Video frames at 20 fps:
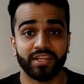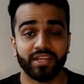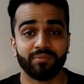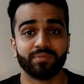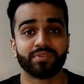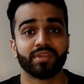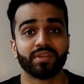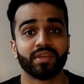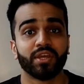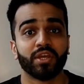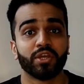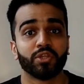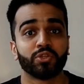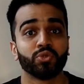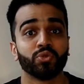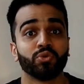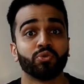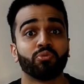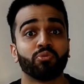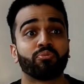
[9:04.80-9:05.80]
teams
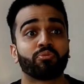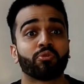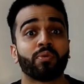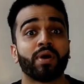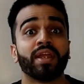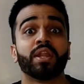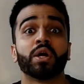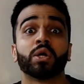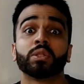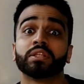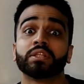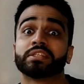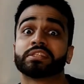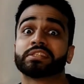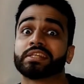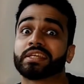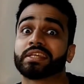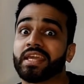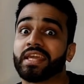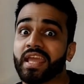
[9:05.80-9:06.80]
to provide
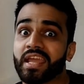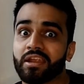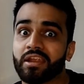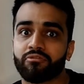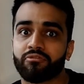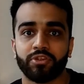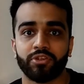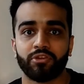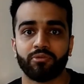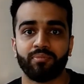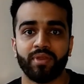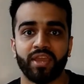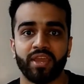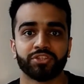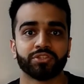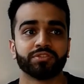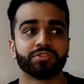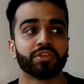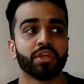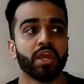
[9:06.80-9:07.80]
holistic care for your
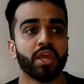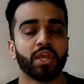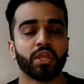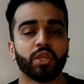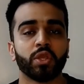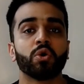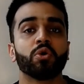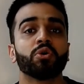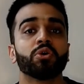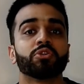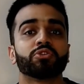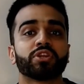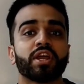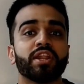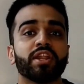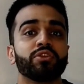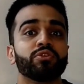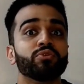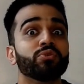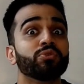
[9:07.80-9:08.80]
patients. You know,
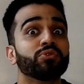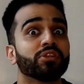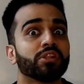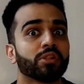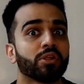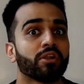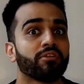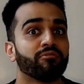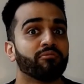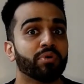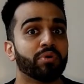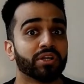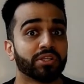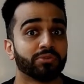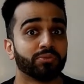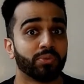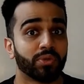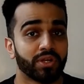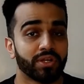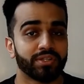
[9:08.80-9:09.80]
try to use a lot of
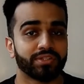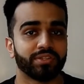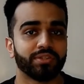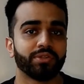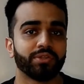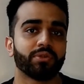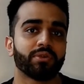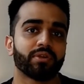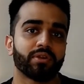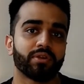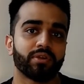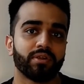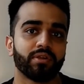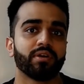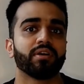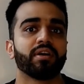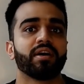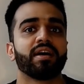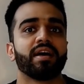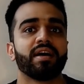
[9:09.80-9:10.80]
buzzwords in your
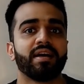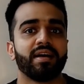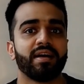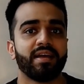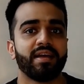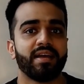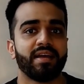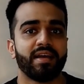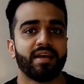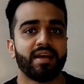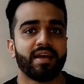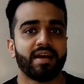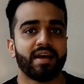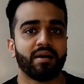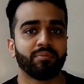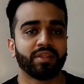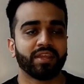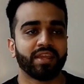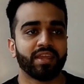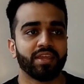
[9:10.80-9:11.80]

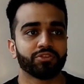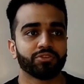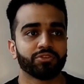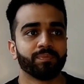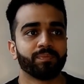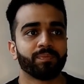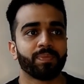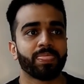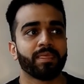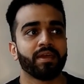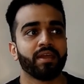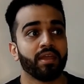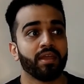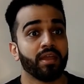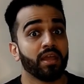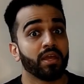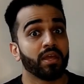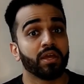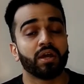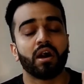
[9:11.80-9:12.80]
application.
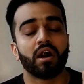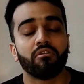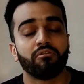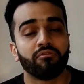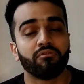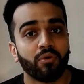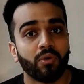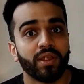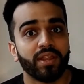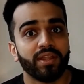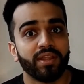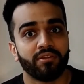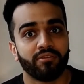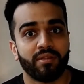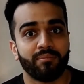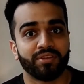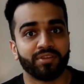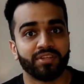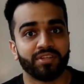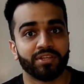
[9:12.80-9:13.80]
Avoid
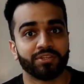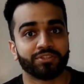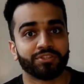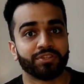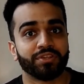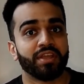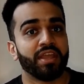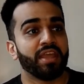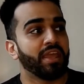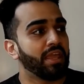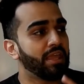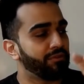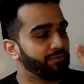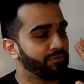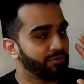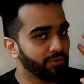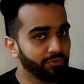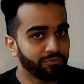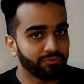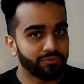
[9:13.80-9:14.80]
repetition.
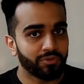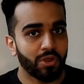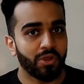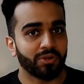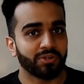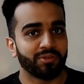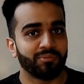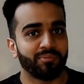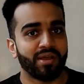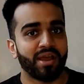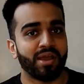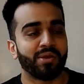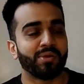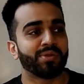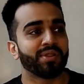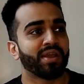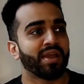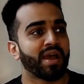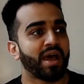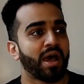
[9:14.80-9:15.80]
If you've talked
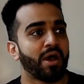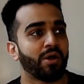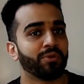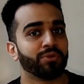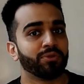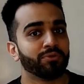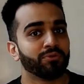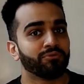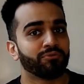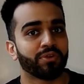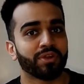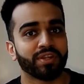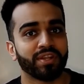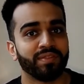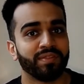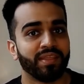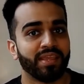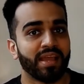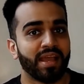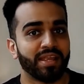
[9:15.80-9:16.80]
about how you've worked
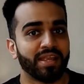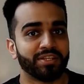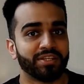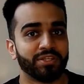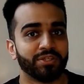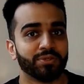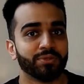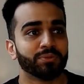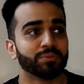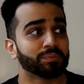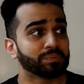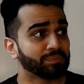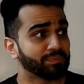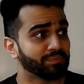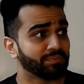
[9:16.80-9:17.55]
in the ITU